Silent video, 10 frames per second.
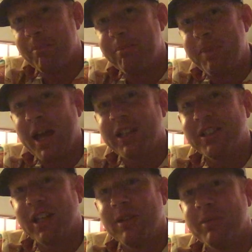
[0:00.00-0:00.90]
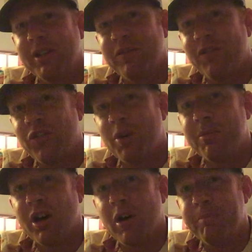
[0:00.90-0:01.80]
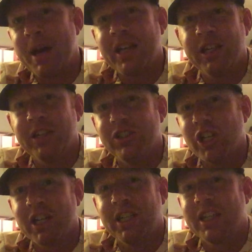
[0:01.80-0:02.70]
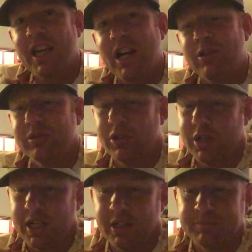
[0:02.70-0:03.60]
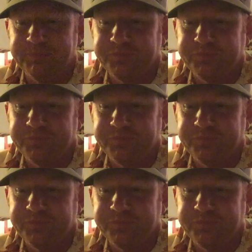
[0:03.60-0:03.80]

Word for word: a bank statement from a banking checking account, okay?